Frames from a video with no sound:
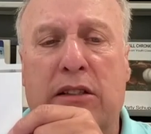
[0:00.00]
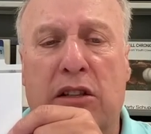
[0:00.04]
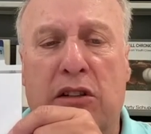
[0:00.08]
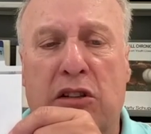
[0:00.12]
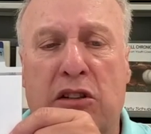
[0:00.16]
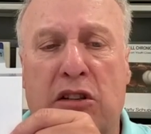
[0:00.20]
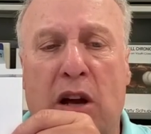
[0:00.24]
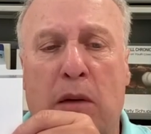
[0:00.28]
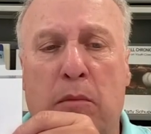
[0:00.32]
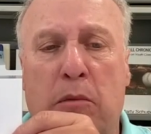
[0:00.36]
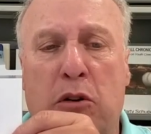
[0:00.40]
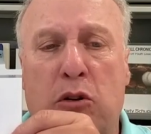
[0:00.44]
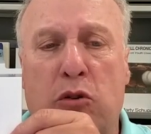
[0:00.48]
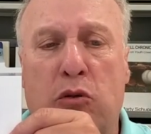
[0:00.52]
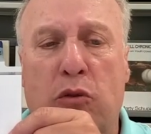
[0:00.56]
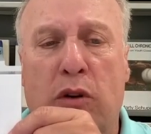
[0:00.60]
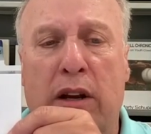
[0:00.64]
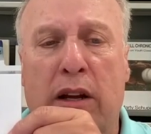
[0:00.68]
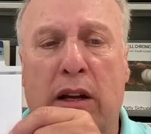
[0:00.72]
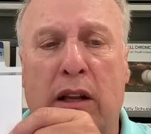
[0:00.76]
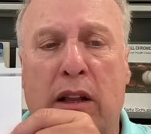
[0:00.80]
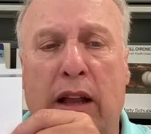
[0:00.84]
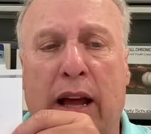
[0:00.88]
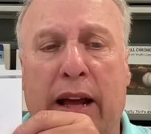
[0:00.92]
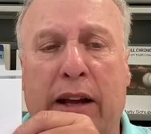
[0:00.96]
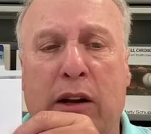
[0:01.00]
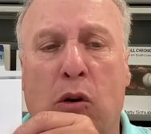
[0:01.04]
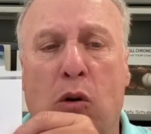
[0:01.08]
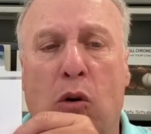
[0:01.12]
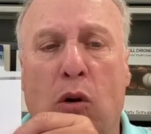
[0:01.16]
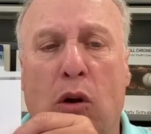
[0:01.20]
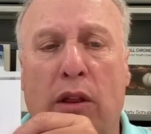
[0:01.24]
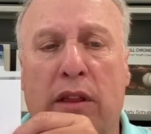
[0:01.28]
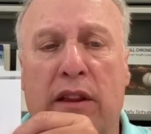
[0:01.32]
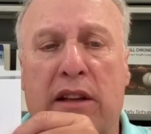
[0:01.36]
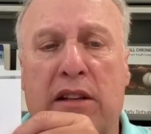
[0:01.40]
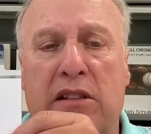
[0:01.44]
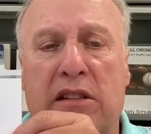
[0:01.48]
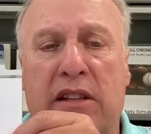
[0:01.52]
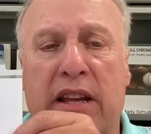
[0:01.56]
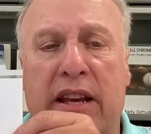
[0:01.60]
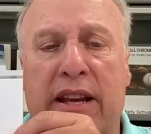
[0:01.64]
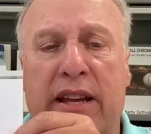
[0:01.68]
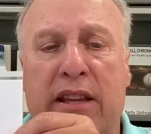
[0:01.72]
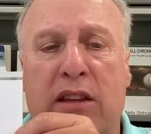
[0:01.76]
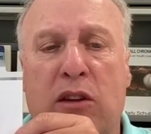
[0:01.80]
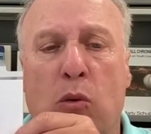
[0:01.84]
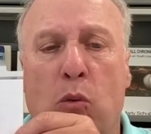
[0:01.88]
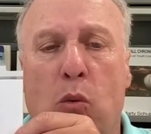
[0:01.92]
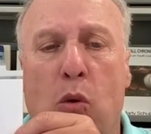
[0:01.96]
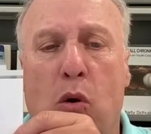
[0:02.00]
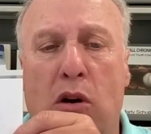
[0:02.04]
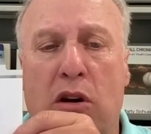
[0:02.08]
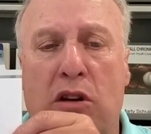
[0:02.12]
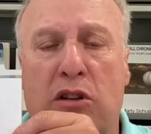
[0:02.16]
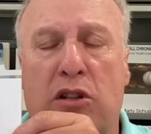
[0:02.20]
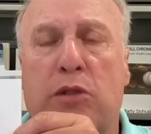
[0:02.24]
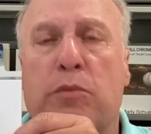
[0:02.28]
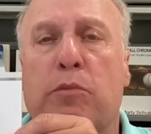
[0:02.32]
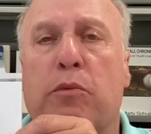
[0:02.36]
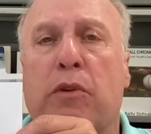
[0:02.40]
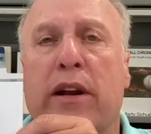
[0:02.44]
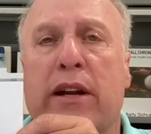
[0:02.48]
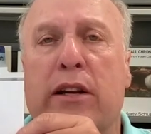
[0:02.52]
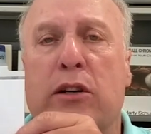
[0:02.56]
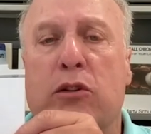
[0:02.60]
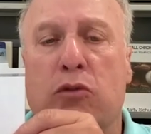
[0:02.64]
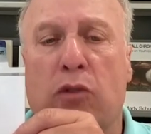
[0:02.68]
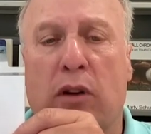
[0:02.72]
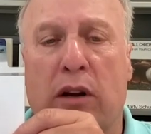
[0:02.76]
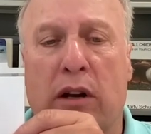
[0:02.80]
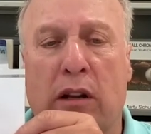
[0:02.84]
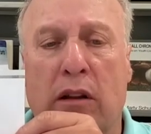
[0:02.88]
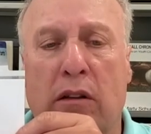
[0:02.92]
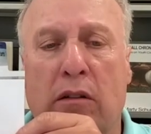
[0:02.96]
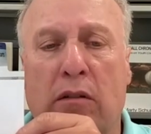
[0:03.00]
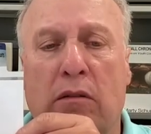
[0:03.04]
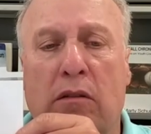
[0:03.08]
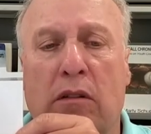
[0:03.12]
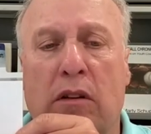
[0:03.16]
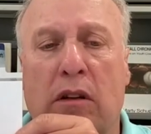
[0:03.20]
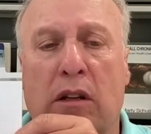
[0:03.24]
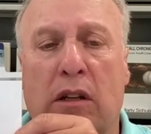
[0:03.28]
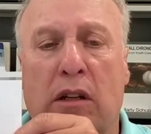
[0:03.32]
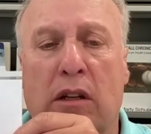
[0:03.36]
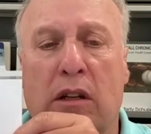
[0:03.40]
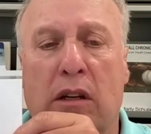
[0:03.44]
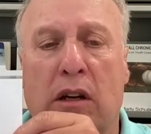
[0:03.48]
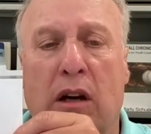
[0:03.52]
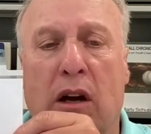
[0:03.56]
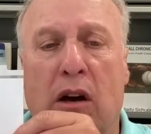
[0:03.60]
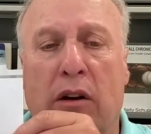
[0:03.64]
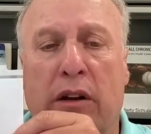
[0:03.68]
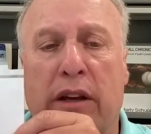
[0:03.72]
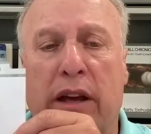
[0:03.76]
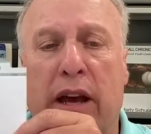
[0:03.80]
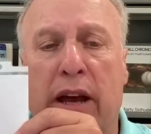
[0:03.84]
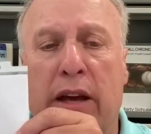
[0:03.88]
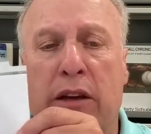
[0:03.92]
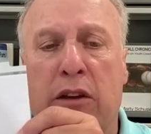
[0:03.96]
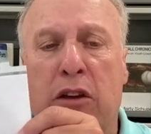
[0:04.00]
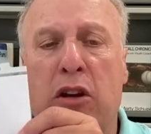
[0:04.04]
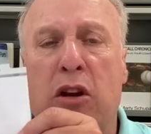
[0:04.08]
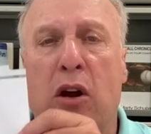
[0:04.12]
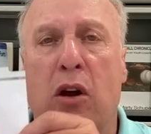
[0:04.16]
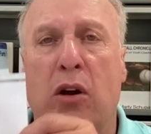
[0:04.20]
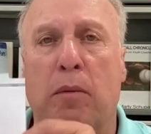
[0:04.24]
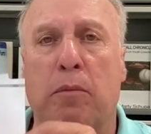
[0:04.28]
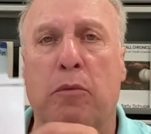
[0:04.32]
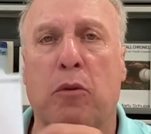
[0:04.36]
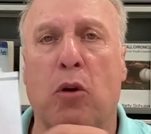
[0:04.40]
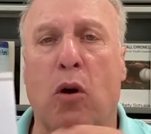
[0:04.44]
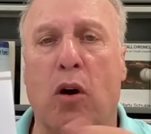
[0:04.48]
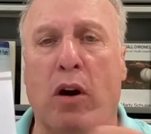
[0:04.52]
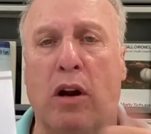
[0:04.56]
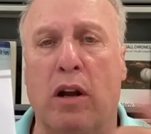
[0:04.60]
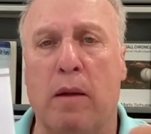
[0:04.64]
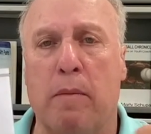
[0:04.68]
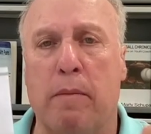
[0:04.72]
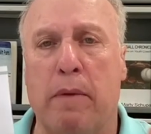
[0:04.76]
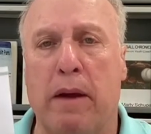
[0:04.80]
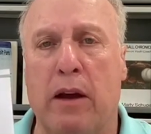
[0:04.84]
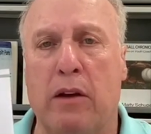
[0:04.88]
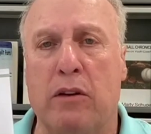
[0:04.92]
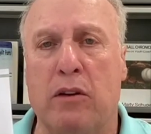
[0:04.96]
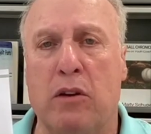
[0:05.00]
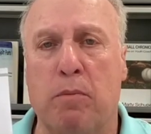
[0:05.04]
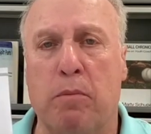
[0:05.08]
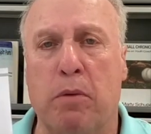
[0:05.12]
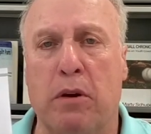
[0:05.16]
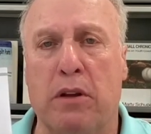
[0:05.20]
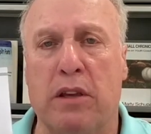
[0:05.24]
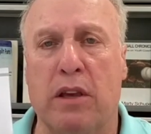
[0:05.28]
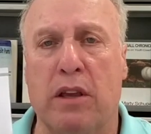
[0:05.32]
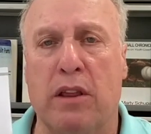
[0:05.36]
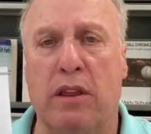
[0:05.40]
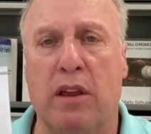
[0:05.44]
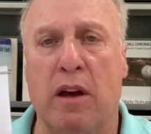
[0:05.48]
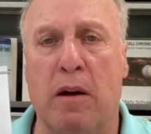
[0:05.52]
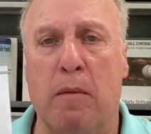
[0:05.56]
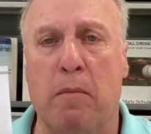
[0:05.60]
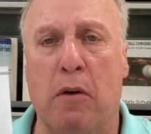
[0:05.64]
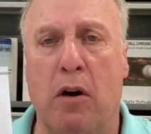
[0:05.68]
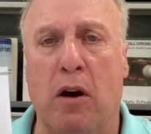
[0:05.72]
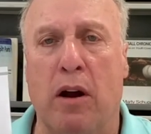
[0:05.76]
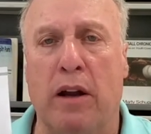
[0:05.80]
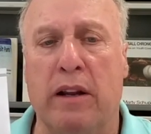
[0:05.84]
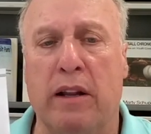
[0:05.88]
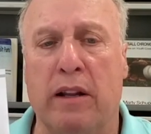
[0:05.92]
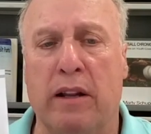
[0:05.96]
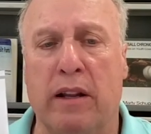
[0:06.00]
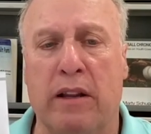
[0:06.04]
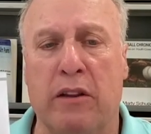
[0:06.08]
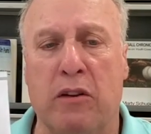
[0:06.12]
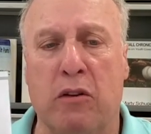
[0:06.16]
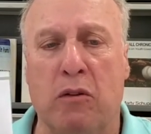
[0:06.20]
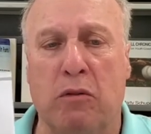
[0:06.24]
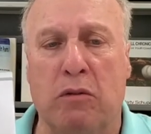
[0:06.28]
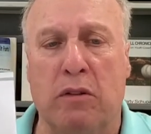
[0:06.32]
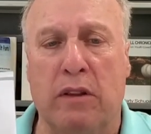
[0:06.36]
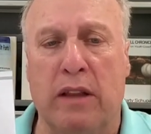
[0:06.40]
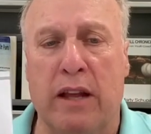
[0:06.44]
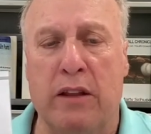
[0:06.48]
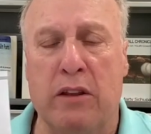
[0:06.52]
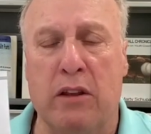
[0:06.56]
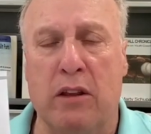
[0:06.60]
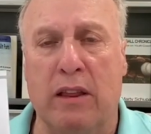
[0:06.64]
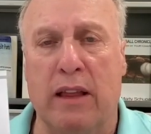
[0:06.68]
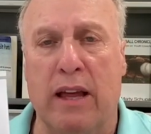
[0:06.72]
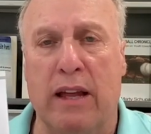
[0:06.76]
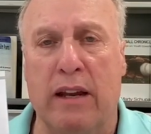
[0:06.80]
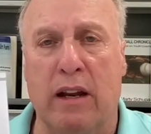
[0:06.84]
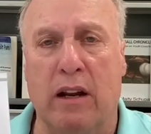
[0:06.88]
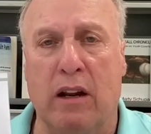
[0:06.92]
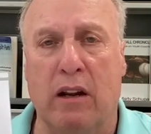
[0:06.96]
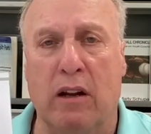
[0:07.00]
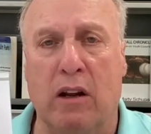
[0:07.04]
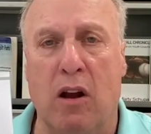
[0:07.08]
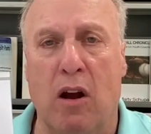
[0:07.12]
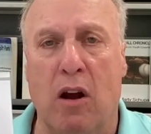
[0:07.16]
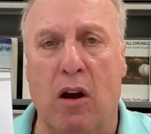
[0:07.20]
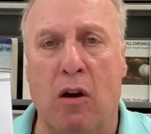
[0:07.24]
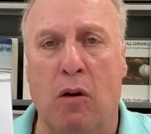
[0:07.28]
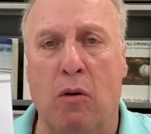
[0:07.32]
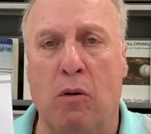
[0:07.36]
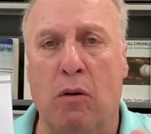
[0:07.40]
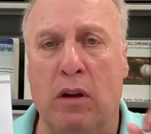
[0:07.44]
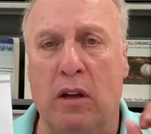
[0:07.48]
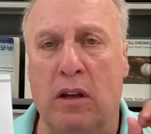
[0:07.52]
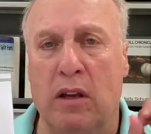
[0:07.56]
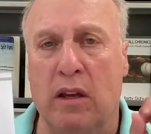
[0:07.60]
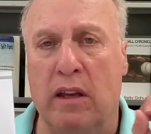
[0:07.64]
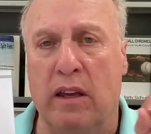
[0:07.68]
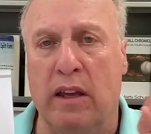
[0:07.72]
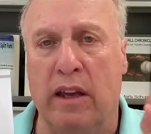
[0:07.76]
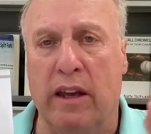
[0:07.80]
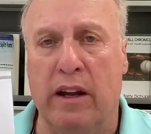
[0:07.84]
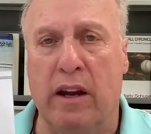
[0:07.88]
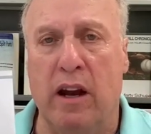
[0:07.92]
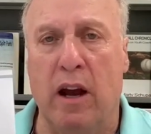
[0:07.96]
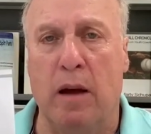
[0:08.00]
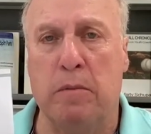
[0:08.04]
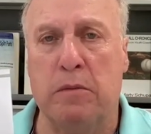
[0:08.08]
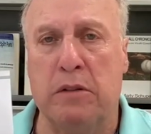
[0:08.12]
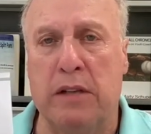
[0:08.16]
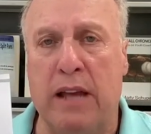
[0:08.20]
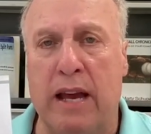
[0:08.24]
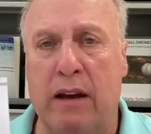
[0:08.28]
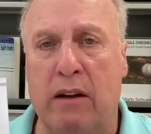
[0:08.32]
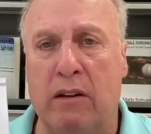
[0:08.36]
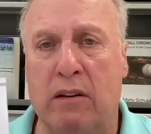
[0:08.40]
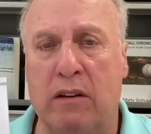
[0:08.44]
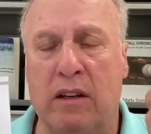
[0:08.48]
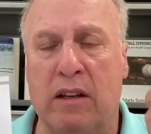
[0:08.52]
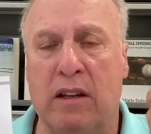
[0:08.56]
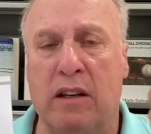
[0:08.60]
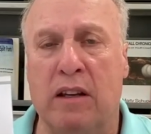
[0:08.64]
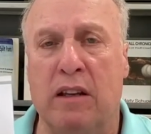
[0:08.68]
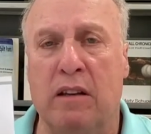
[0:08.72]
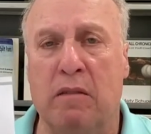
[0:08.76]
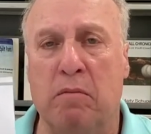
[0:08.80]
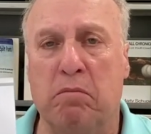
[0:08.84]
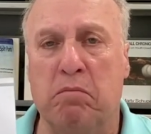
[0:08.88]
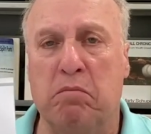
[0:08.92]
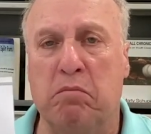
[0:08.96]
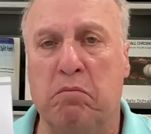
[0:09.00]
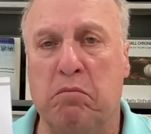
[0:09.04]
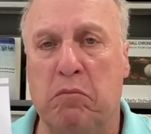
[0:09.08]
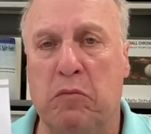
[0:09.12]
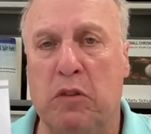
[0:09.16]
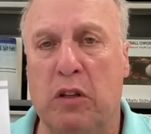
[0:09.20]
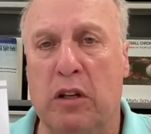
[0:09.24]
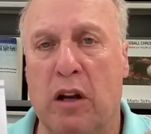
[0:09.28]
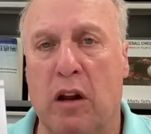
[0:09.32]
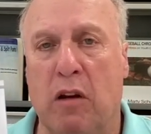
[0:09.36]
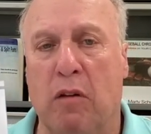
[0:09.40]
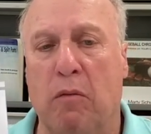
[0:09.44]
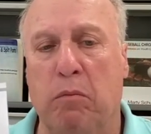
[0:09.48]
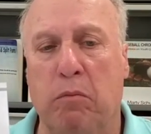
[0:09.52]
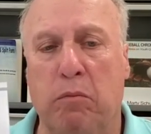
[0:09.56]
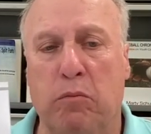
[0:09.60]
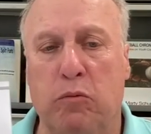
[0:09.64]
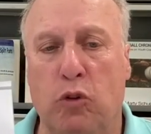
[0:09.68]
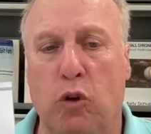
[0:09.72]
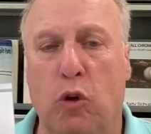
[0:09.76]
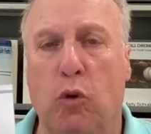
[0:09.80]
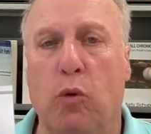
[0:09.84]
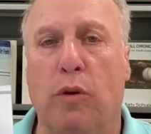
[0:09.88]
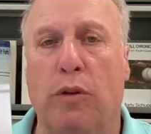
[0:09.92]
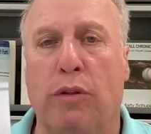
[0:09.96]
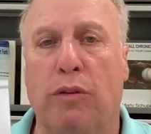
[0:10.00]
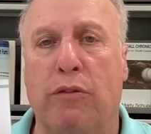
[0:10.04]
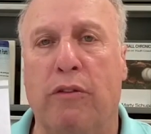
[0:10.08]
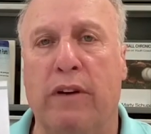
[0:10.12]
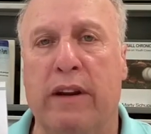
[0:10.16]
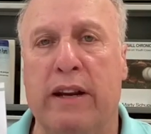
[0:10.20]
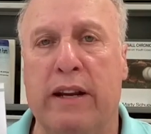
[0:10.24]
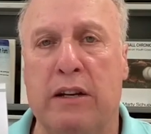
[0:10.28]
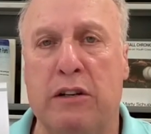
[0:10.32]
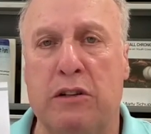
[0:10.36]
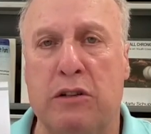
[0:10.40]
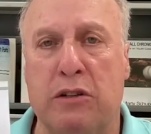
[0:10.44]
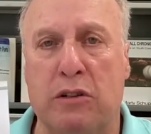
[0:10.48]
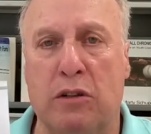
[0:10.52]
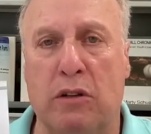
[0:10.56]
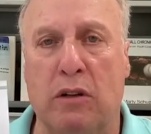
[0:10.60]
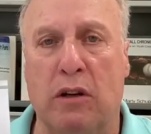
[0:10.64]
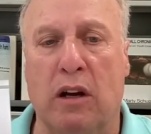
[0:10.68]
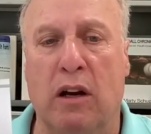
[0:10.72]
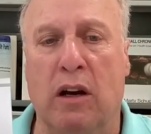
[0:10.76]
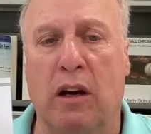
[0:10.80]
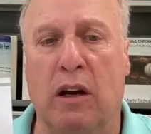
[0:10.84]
It's a summer drill. I call this the hit the water spray drill. Okay, you know what I'm talking about. You put your thumb on it and then you let it go. It comes out in 2 or 3 inch